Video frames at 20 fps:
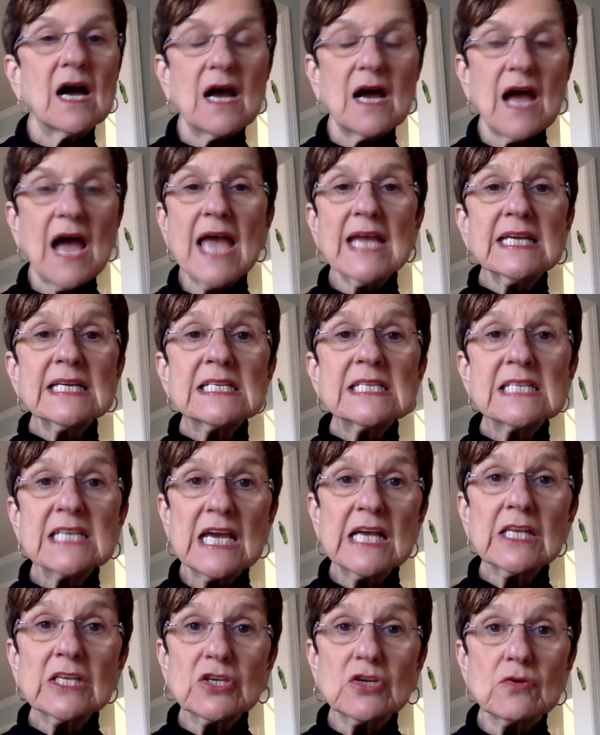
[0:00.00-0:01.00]
I can
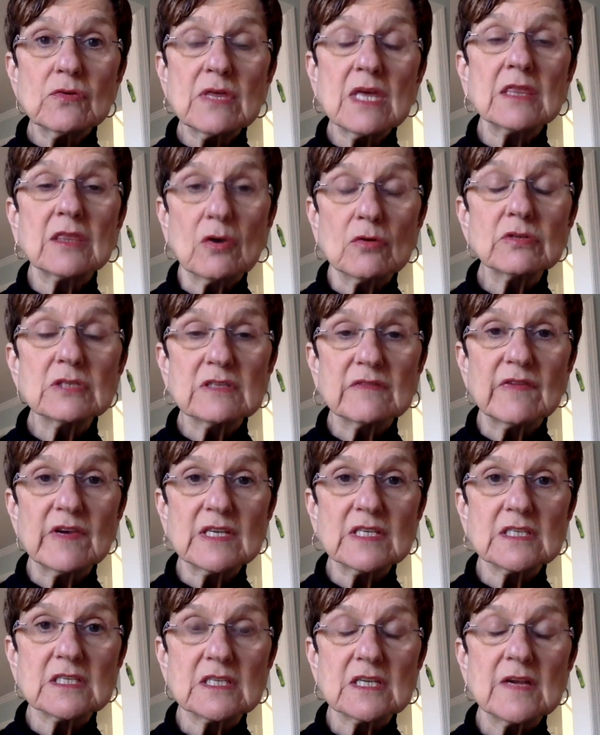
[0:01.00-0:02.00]
tell you that those of
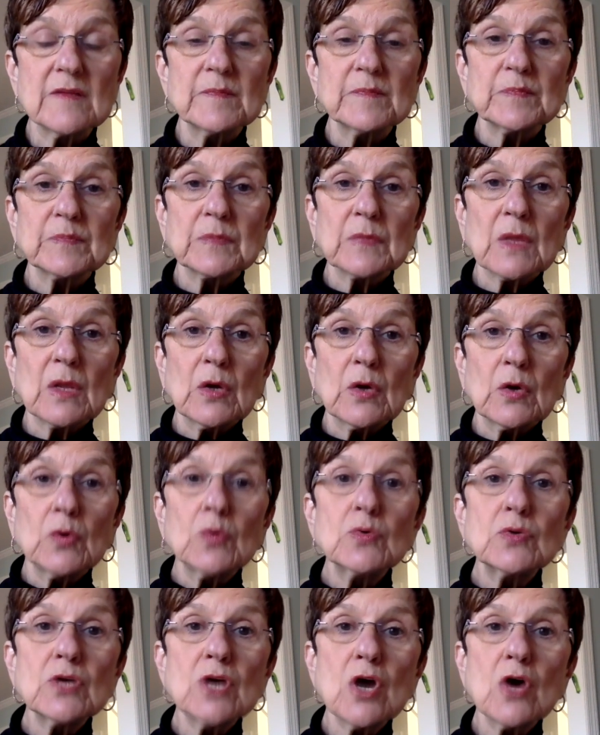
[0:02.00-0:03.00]
us
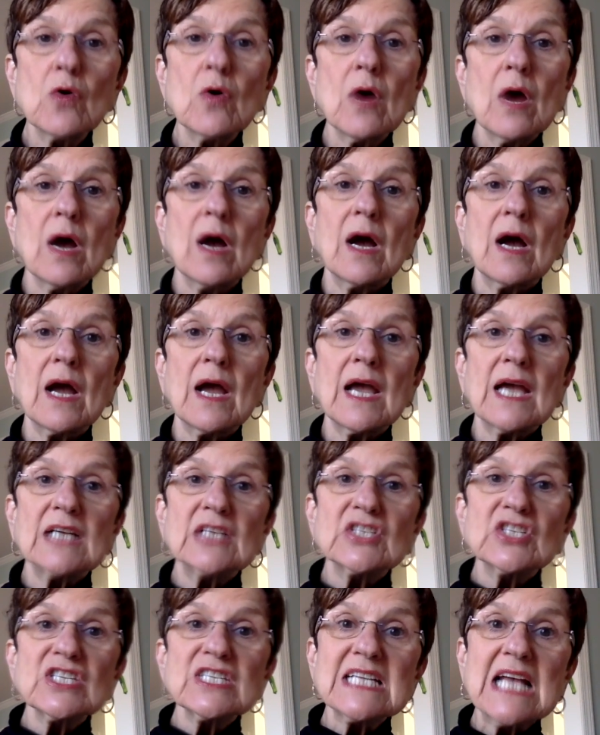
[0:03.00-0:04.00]
who know
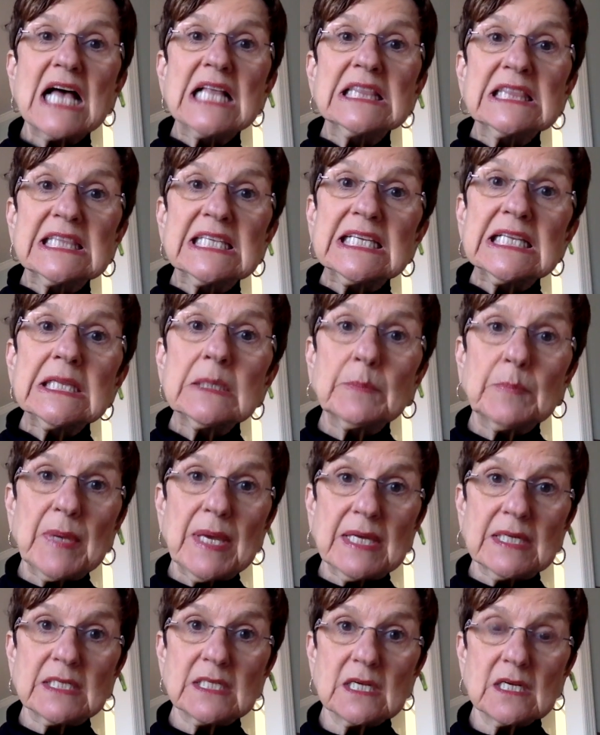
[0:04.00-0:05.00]
just a little
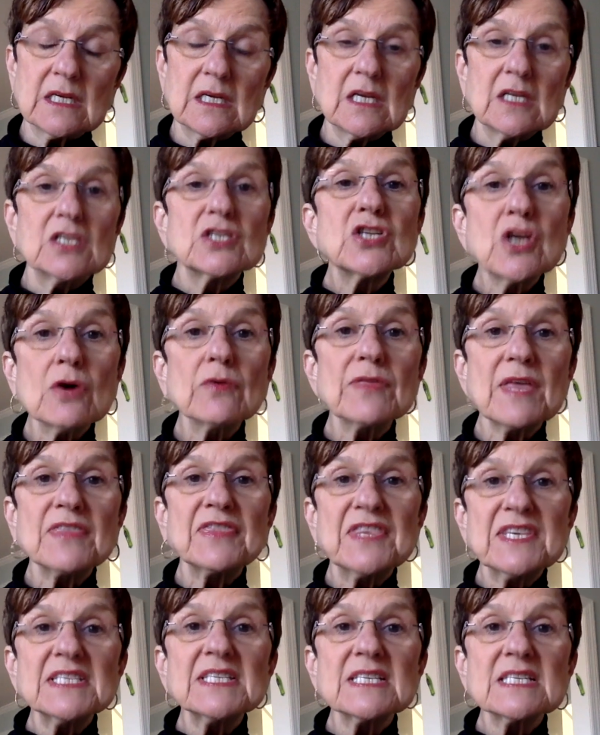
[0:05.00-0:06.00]
bit know that
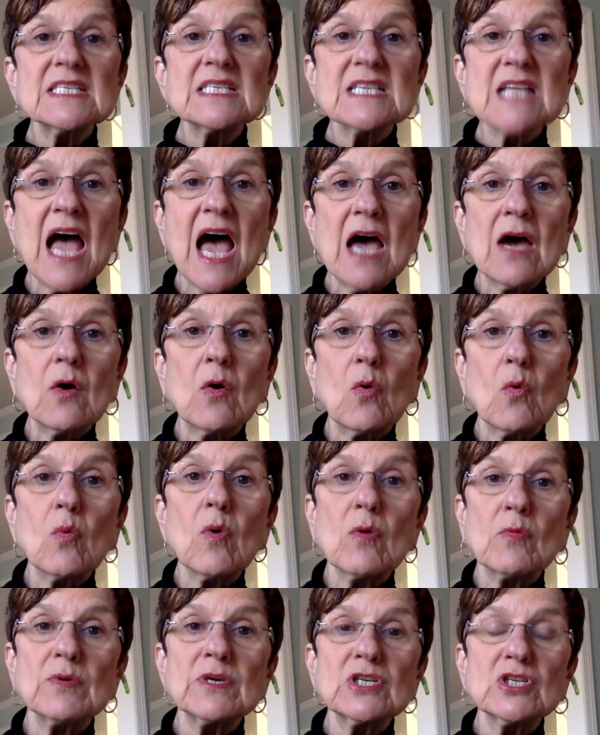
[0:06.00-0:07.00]
this is not
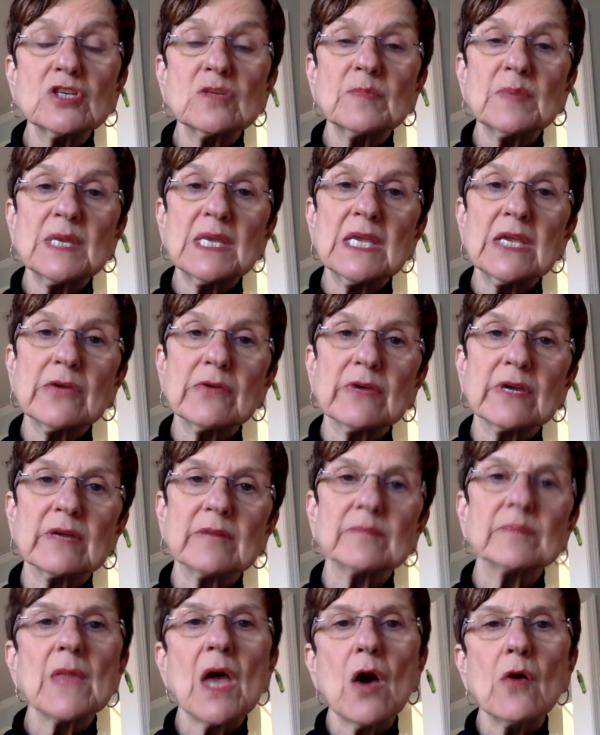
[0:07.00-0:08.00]
what we should be hearing.
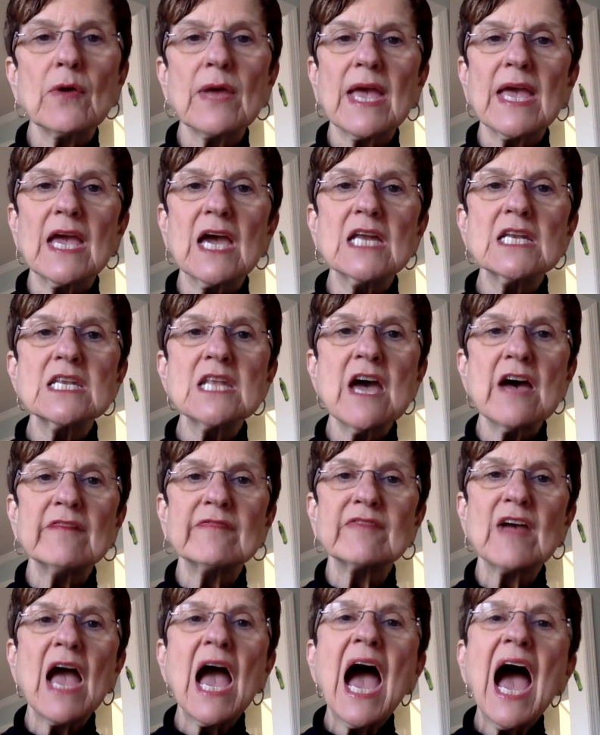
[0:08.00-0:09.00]
Okay,
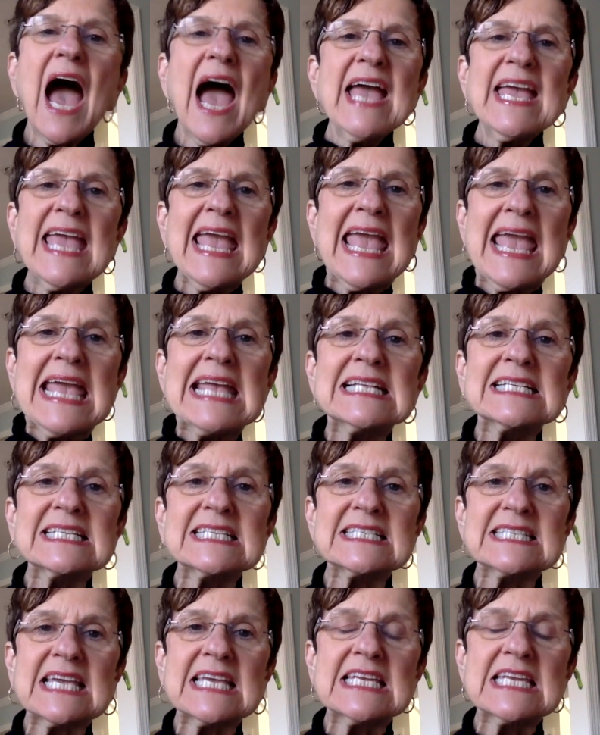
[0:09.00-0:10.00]
enough. I hate to
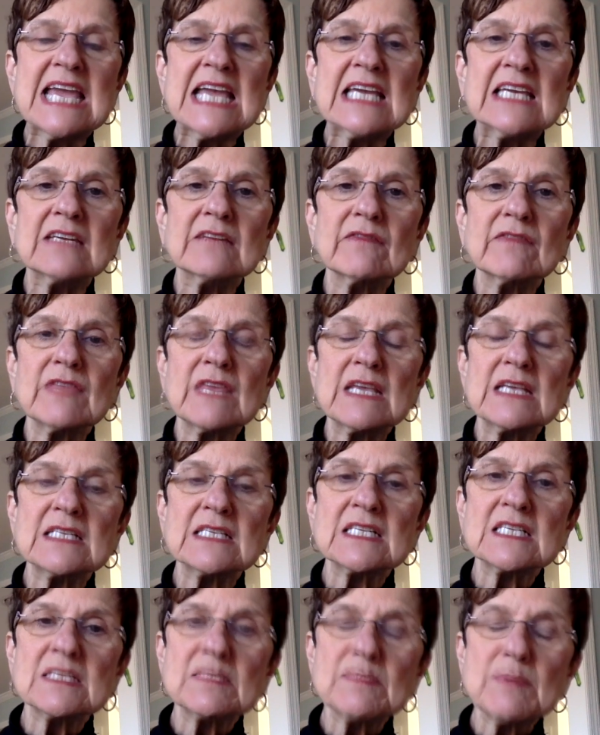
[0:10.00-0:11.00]
say negative things,
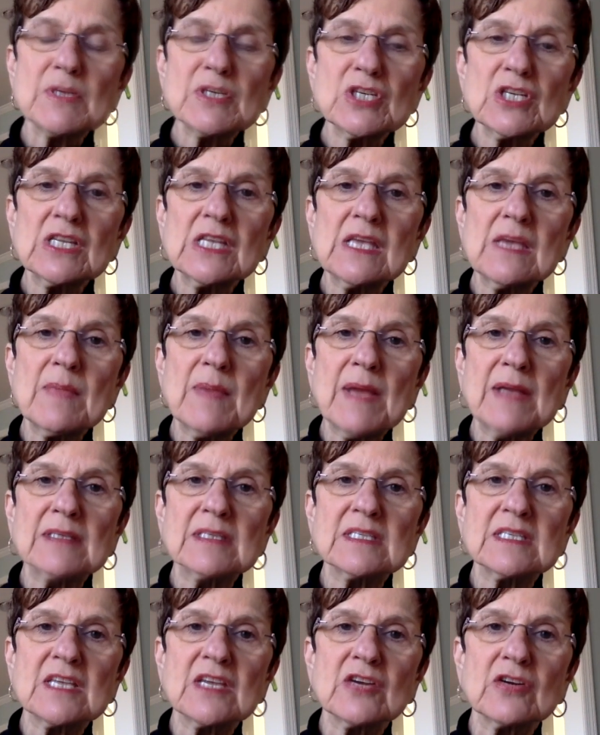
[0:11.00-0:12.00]
especially about
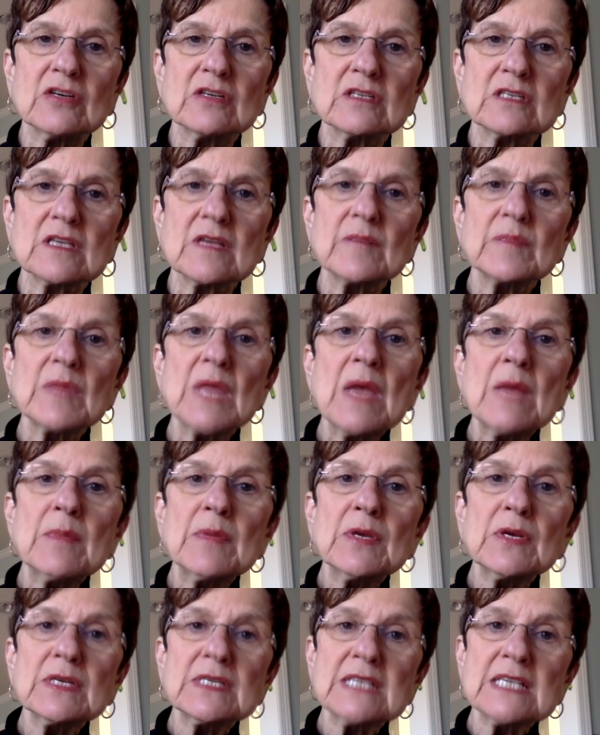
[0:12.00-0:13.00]
singers,
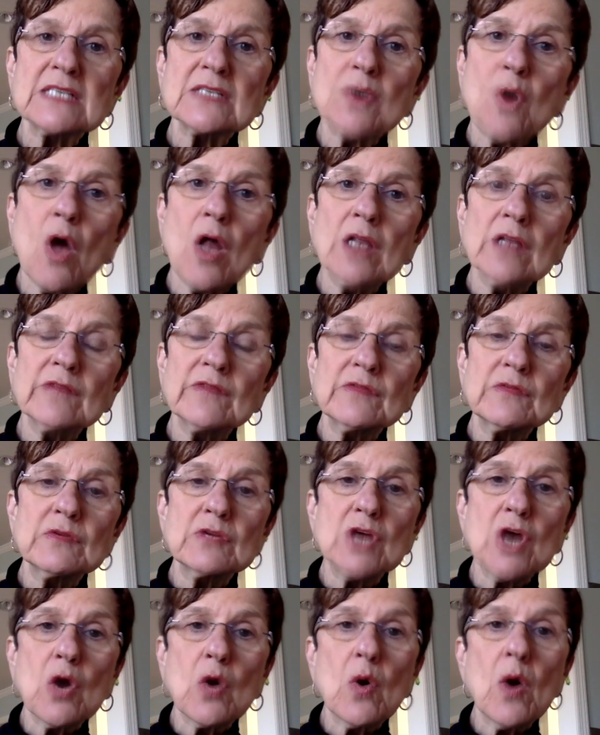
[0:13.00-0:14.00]
because as all of you
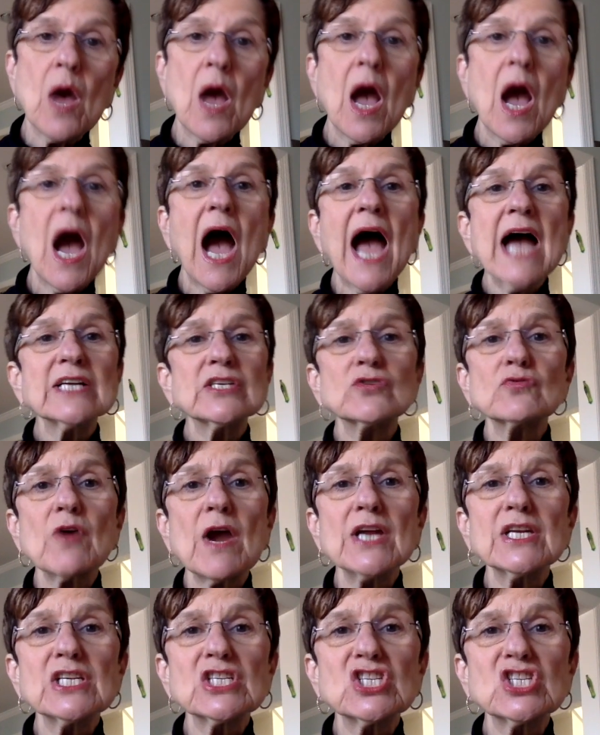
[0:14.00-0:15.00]
know, I
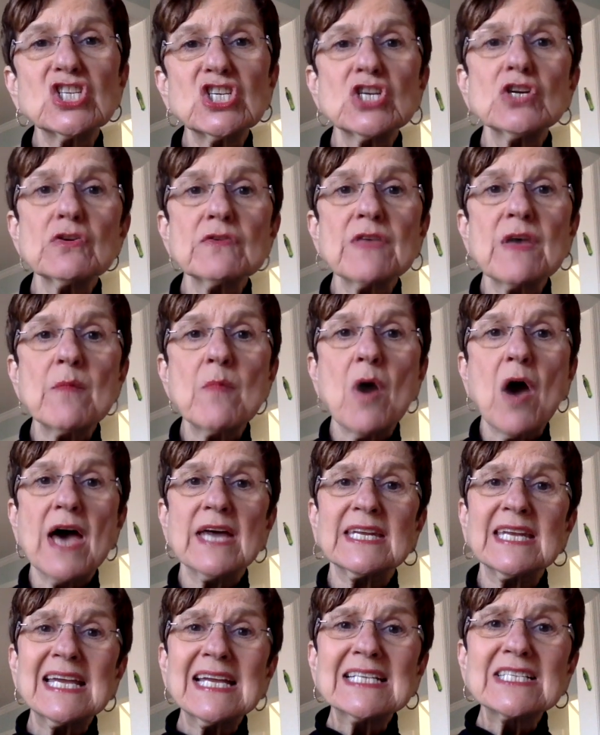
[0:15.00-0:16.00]
try to cheer them on.
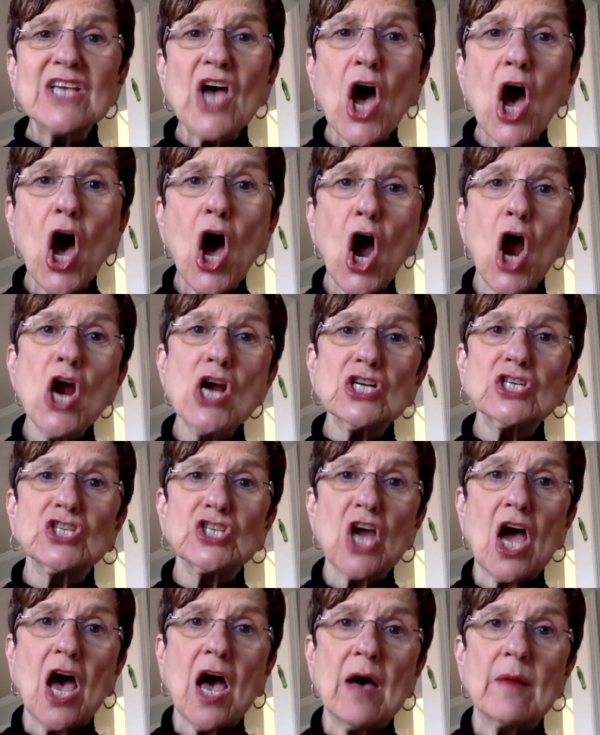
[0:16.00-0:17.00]
It's a hard
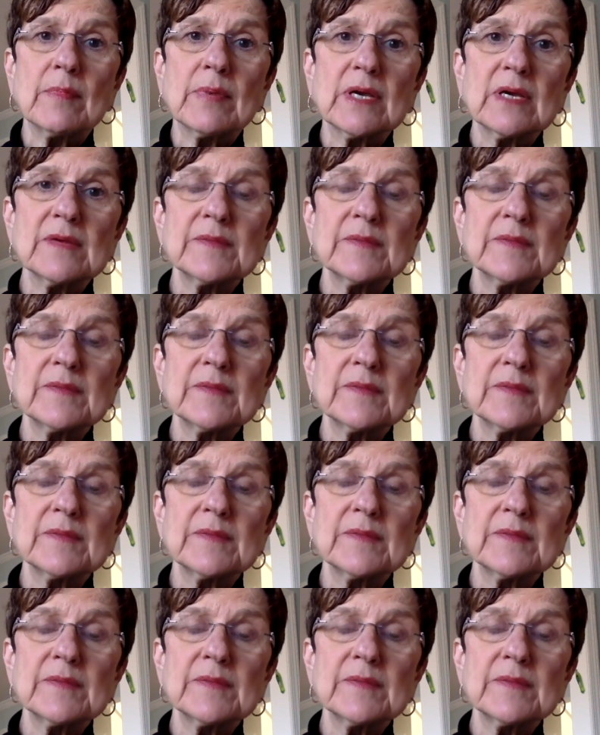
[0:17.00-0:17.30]
job.